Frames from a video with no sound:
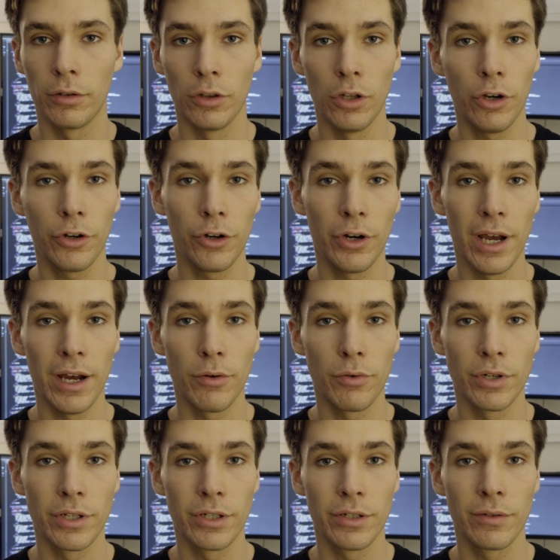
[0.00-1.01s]
longer
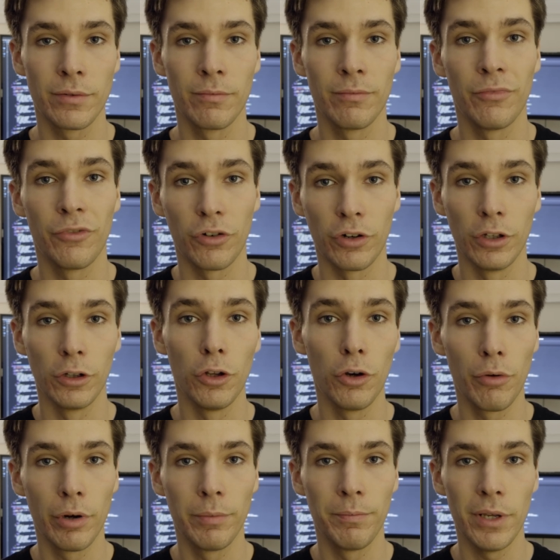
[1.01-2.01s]
hours for
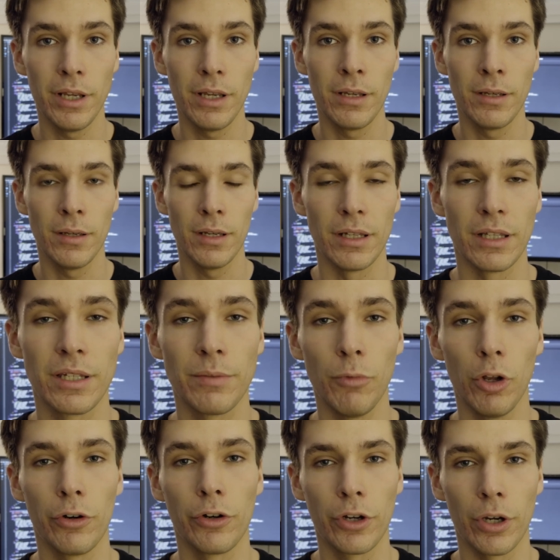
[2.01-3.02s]
lower pay in
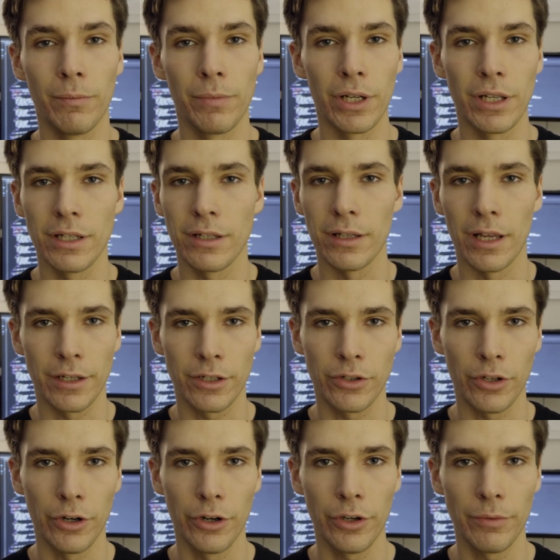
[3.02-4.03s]
smaller companies like
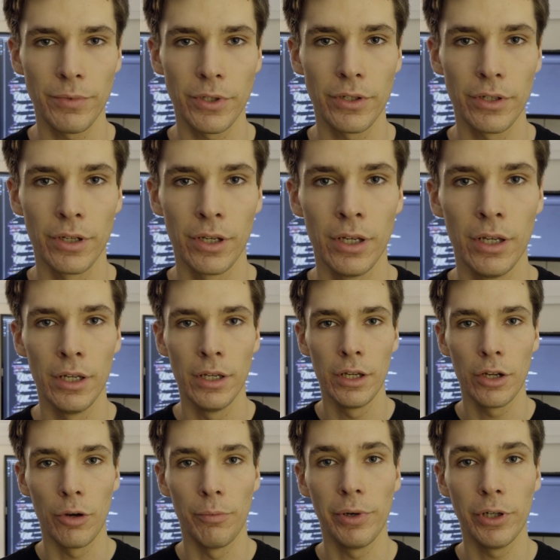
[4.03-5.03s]
startups,
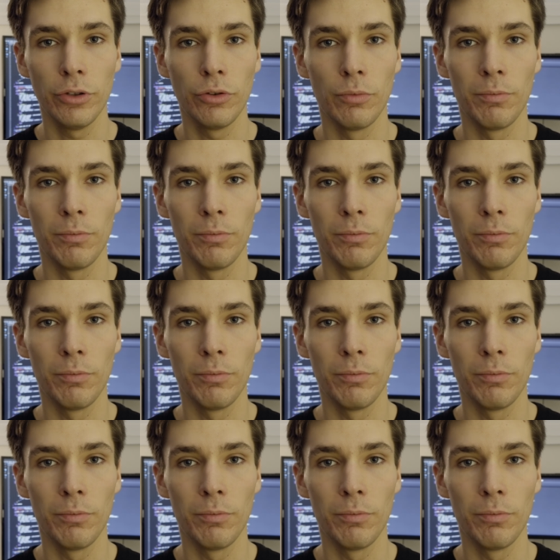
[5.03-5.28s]
compared to